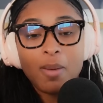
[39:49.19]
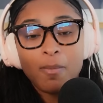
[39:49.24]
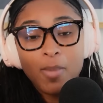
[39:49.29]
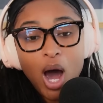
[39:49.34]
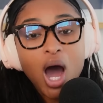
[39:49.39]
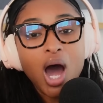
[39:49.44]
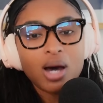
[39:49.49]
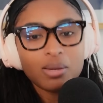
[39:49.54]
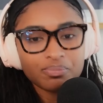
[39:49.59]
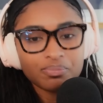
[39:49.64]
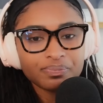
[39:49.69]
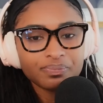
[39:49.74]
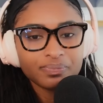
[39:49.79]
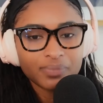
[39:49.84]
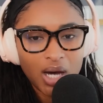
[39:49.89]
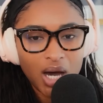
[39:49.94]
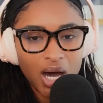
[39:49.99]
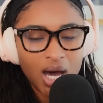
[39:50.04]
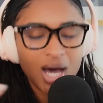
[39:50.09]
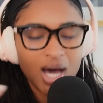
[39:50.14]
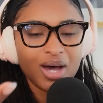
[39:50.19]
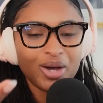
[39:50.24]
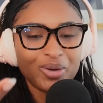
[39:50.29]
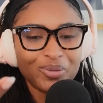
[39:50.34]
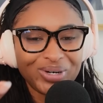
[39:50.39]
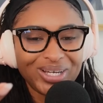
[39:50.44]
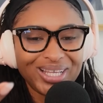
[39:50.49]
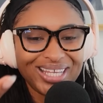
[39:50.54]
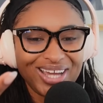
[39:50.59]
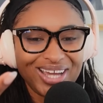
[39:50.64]
mom
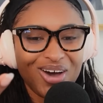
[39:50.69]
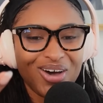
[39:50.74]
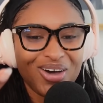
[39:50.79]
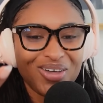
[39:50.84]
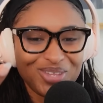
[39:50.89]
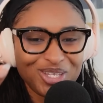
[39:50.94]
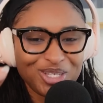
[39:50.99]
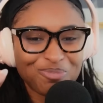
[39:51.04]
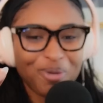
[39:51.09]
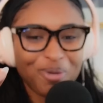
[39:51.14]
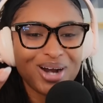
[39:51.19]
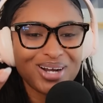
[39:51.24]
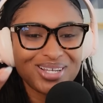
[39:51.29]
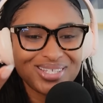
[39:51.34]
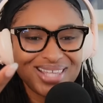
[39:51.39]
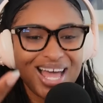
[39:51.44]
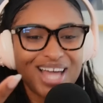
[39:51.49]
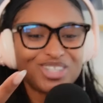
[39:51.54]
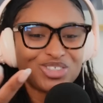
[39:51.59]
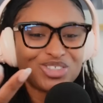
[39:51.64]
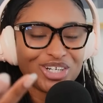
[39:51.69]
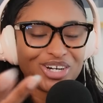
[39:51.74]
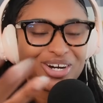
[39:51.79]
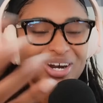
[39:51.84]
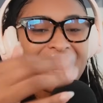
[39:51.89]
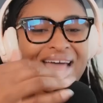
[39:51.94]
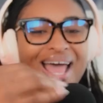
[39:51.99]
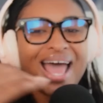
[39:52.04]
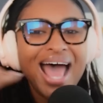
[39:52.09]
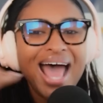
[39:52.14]
really on the Sparks last
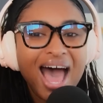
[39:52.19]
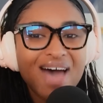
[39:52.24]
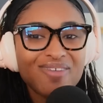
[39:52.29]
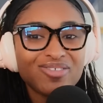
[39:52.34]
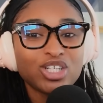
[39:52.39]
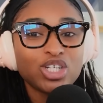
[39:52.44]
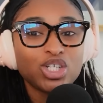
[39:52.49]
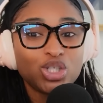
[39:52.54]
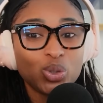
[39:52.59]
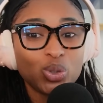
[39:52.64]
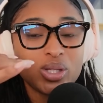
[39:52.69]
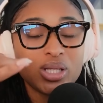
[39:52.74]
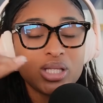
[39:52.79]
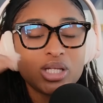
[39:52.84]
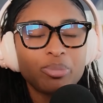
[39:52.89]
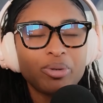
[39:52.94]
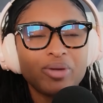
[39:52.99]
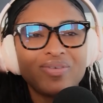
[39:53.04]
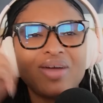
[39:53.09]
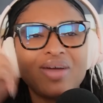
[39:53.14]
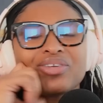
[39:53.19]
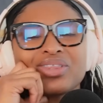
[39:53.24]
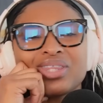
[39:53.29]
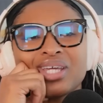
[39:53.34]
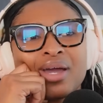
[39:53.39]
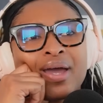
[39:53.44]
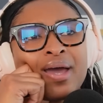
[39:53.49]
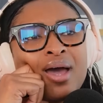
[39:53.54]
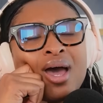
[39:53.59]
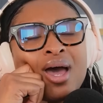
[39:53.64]
year, having to do a little bit of
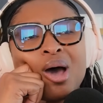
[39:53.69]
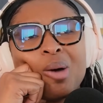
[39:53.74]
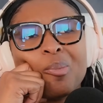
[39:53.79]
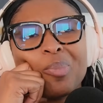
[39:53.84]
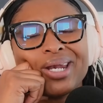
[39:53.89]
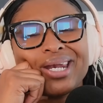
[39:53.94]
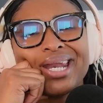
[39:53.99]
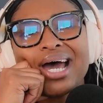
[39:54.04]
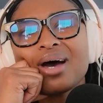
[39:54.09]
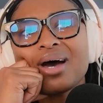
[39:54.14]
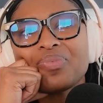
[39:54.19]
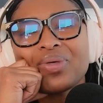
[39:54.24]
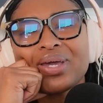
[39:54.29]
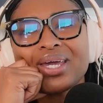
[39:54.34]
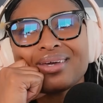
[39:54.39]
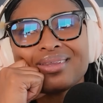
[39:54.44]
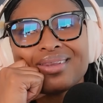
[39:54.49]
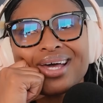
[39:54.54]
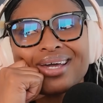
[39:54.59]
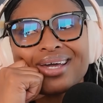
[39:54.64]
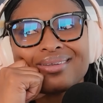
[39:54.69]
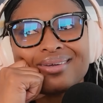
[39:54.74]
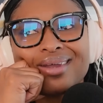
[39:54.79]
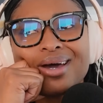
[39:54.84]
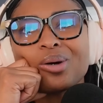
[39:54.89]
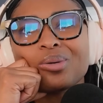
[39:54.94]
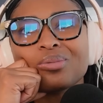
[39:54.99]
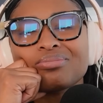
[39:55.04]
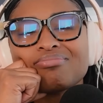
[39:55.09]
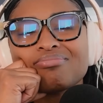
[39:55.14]
everything. But now I'm thinking
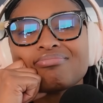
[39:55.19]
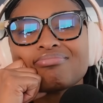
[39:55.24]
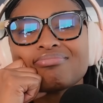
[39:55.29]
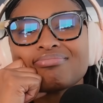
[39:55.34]
no,